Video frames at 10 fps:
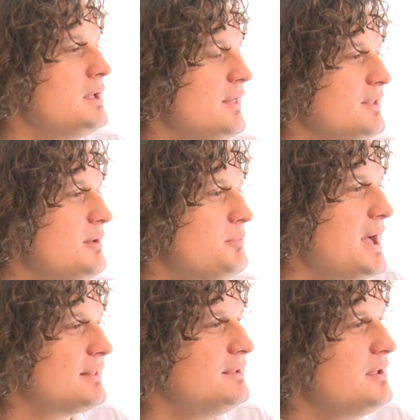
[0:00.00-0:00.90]
Yeah, the
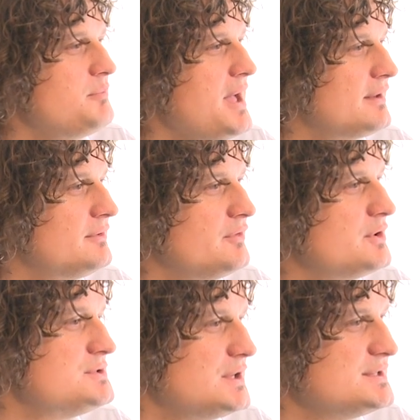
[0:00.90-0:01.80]
impact of
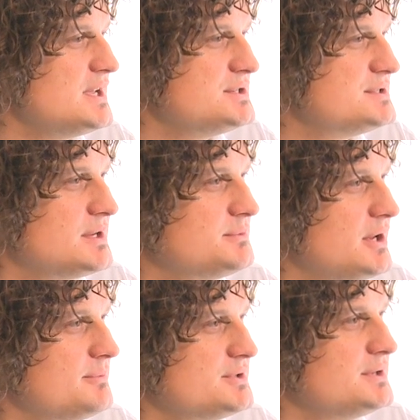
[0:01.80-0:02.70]
virtualization
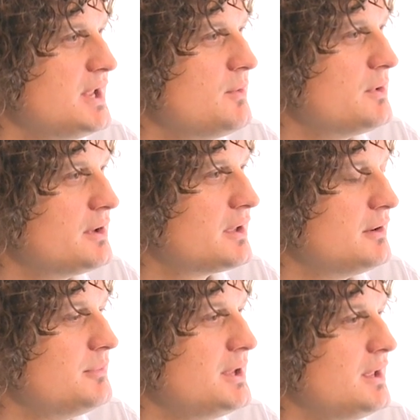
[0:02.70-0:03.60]
sometimes on network
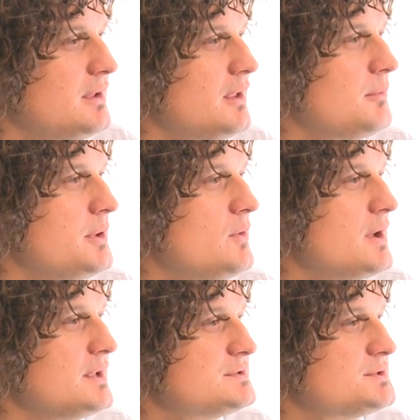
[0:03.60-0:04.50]
can be
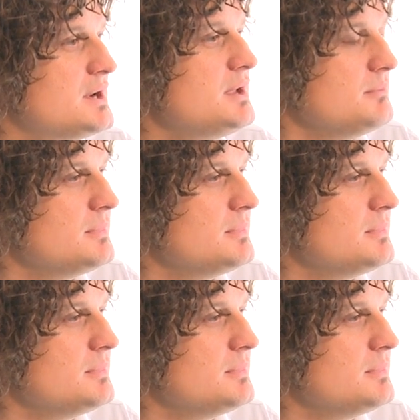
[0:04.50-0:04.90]
quite extreme.